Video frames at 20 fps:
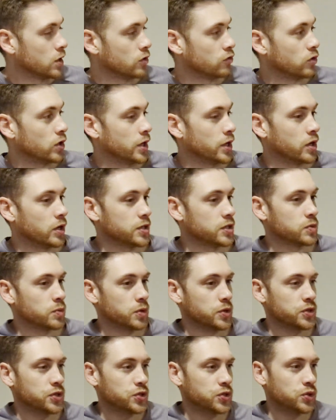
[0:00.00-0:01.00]
Right, and I just
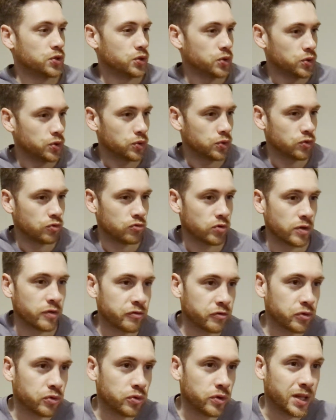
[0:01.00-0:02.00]
want to run
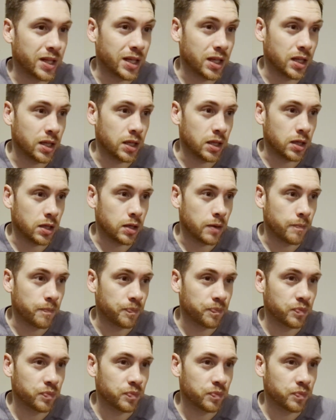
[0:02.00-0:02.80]
through the